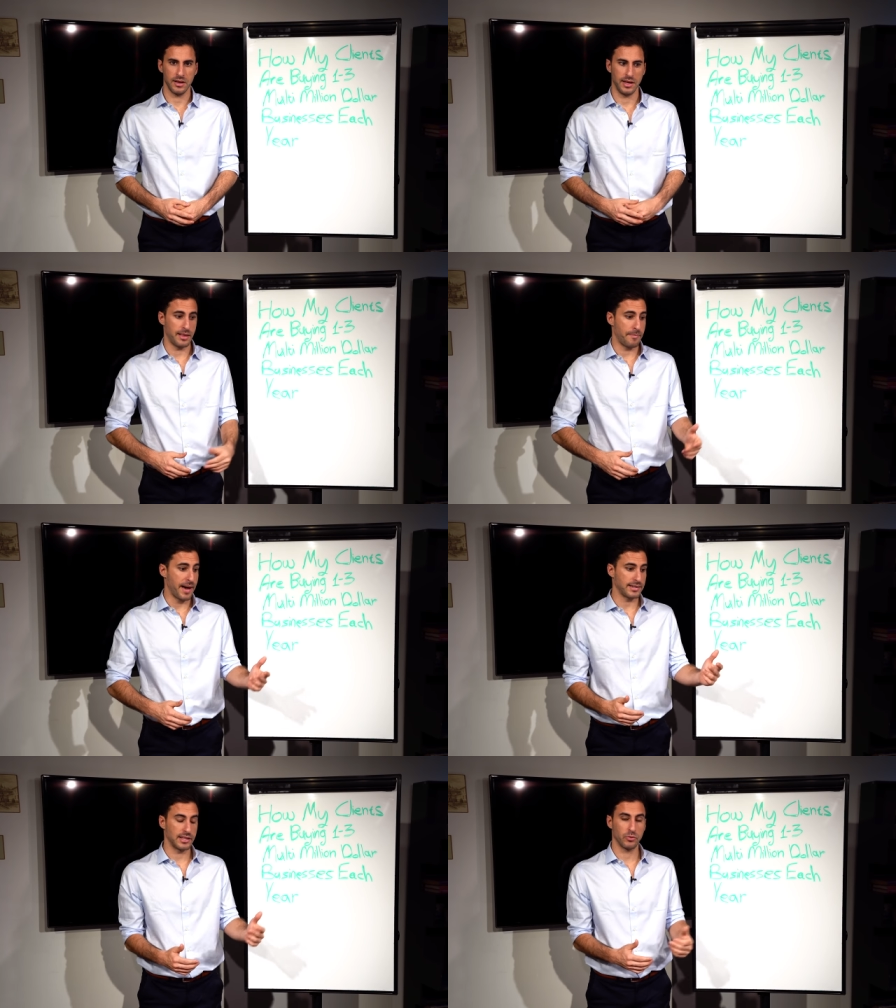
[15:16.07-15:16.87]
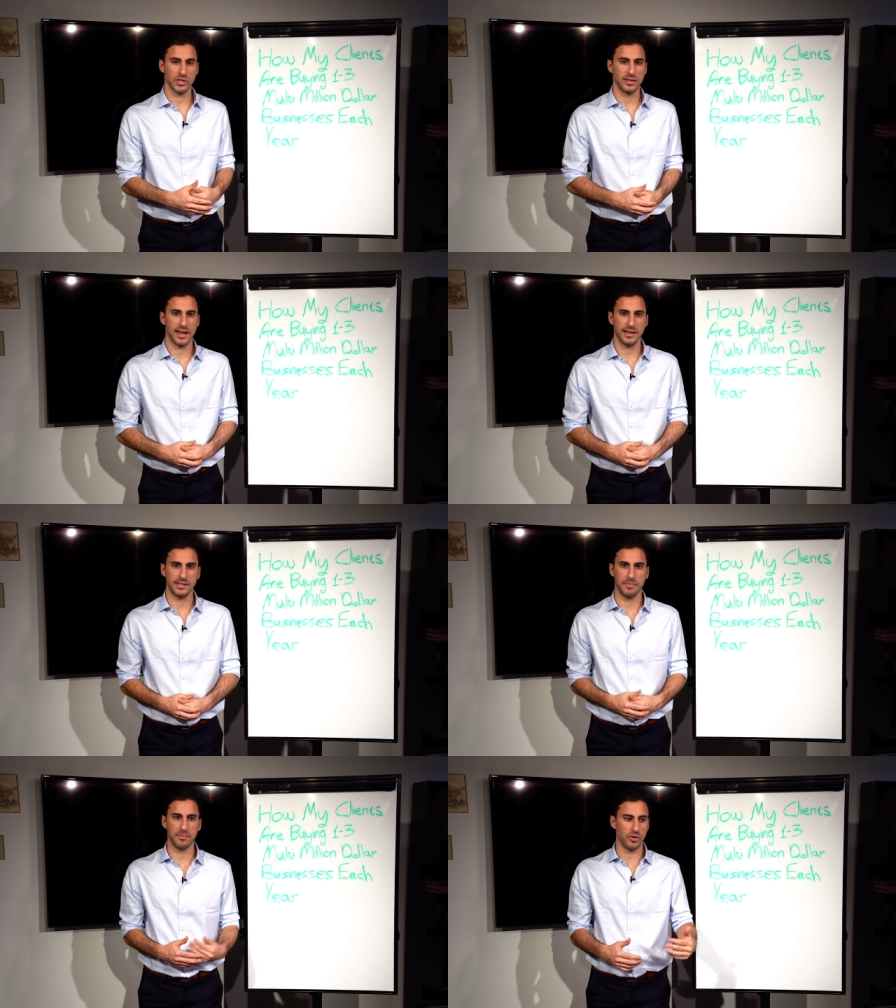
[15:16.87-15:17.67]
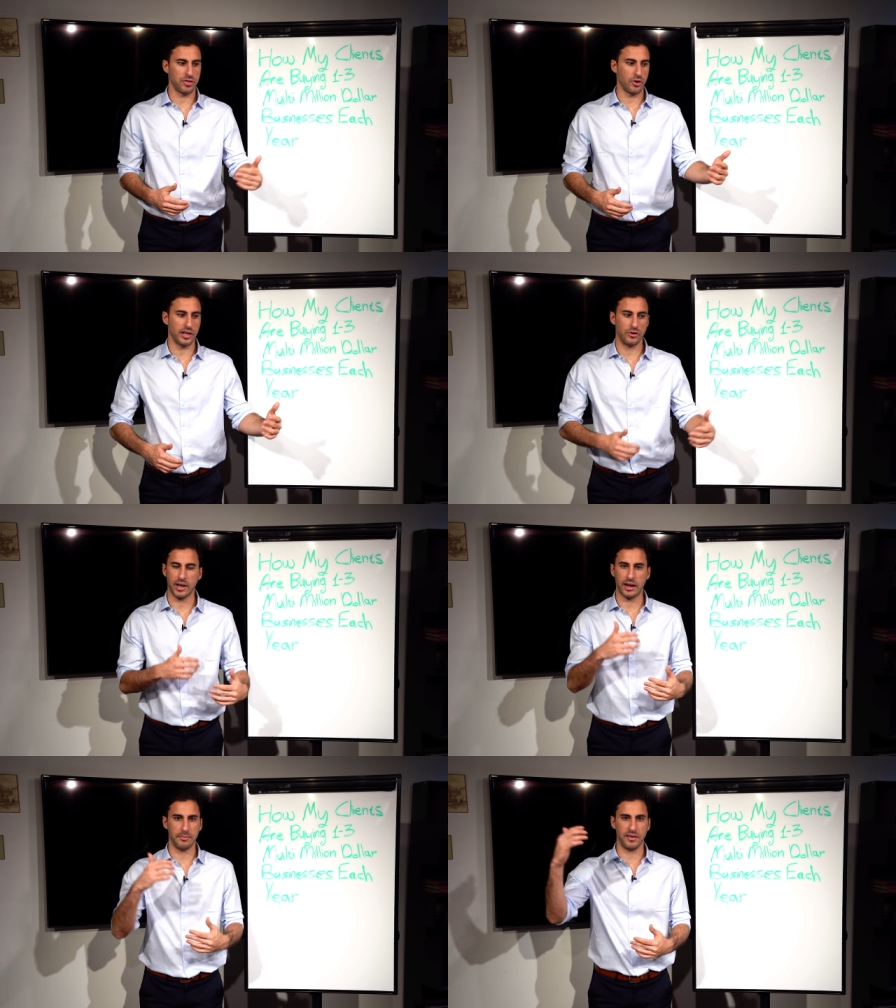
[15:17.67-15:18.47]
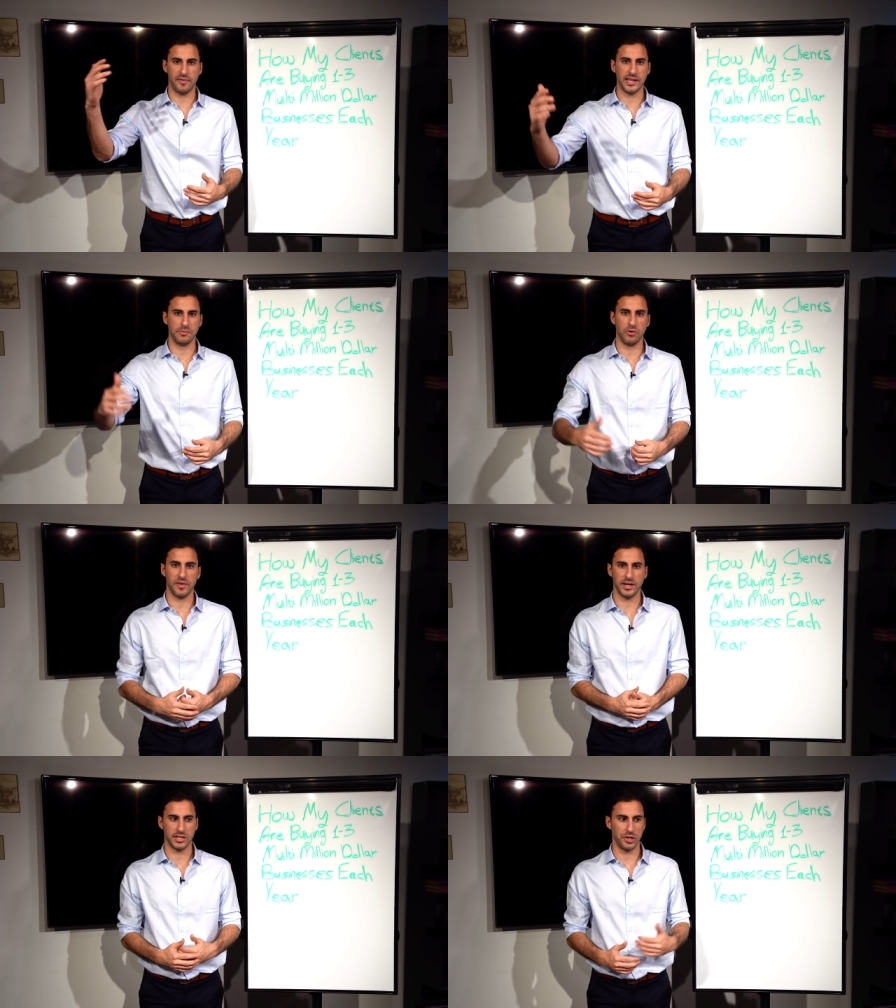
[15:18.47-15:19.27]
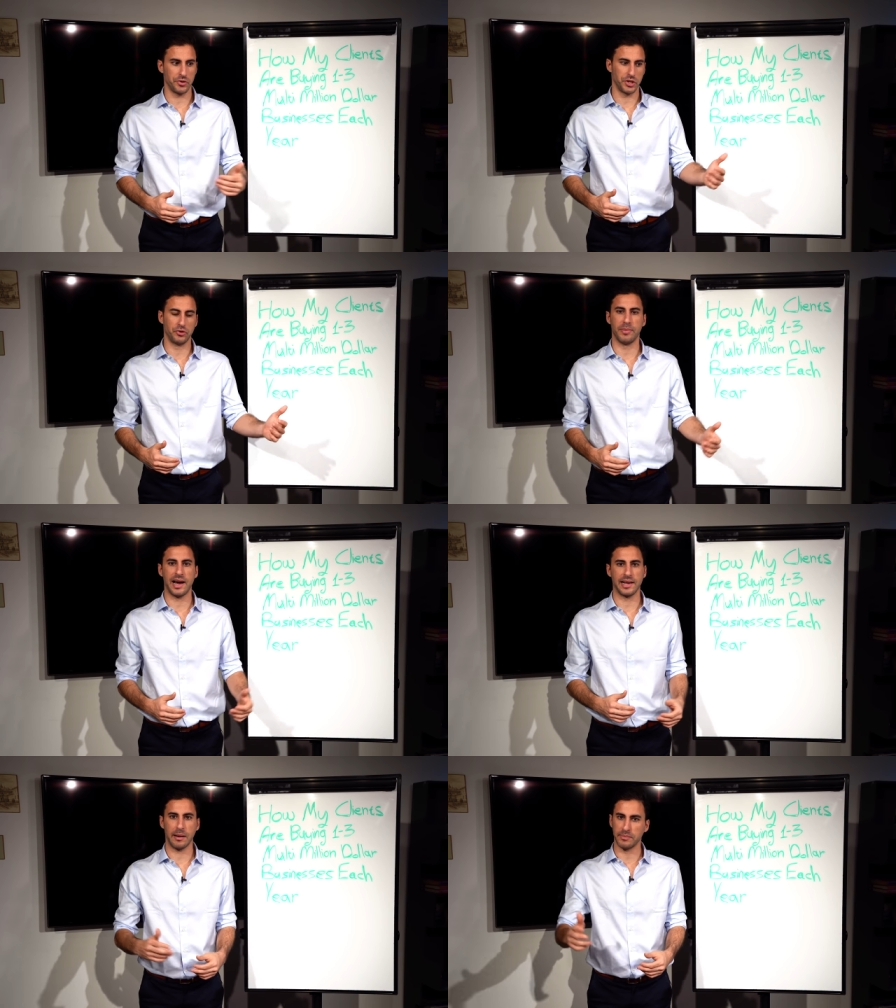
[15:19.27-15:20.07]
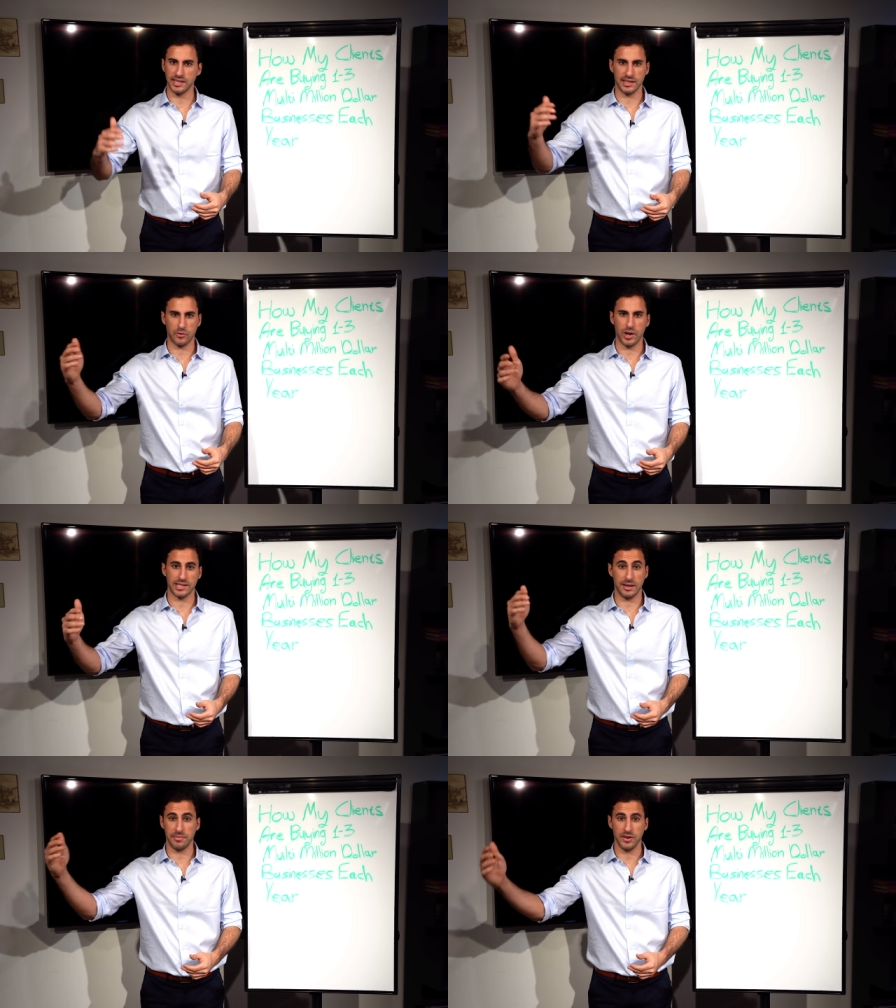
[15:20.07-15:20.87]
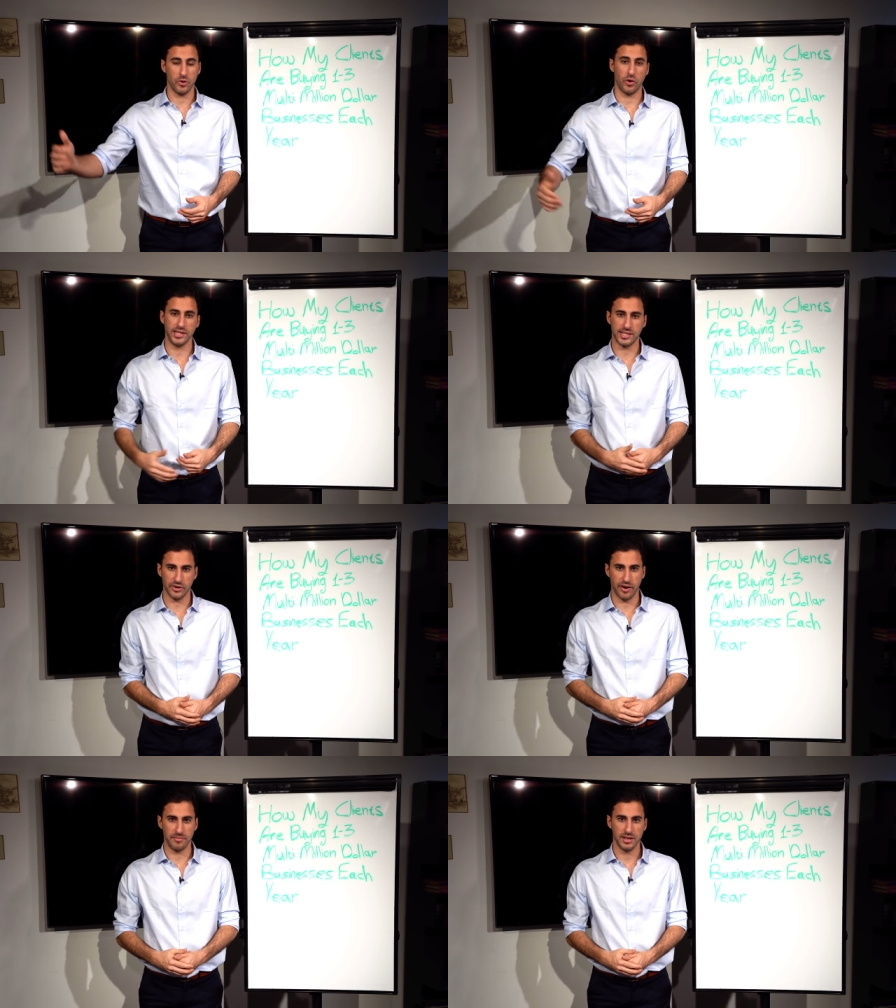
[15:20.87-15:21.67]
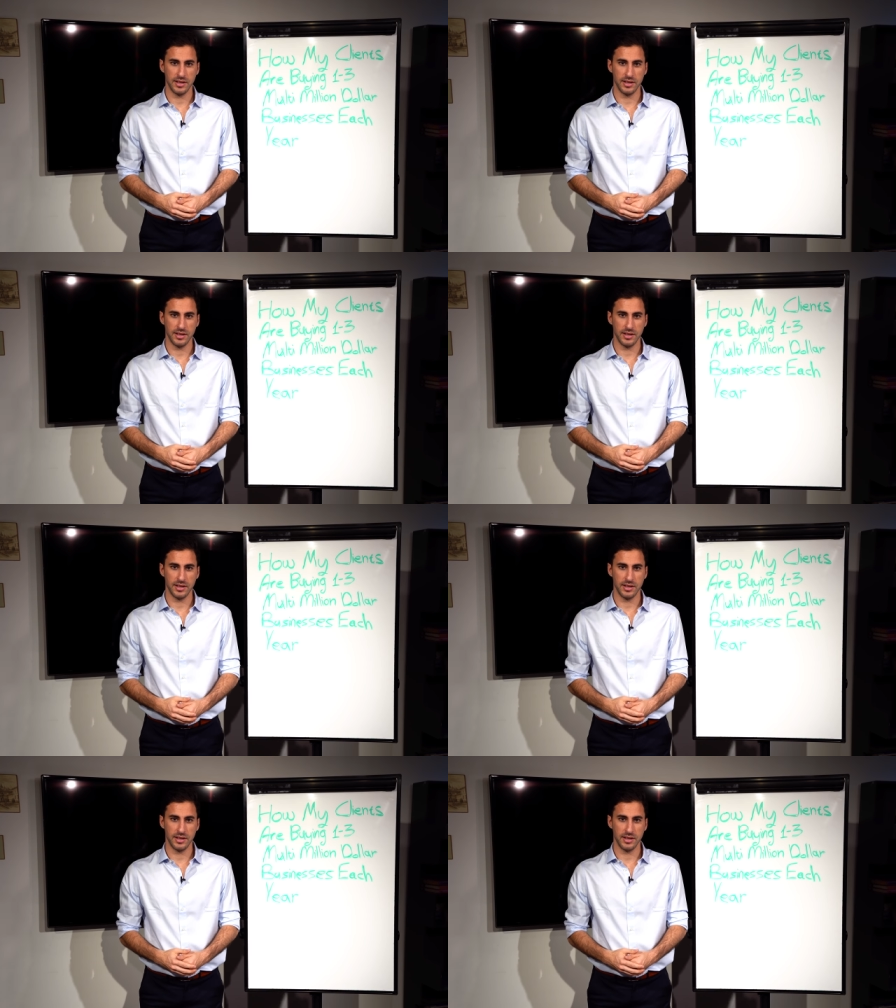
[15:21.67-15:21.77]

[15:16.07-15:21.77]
In the past, it wasn't that easy. People thought that you gotta be Facebook first in order to buy companies like WhatsApp or Instagram.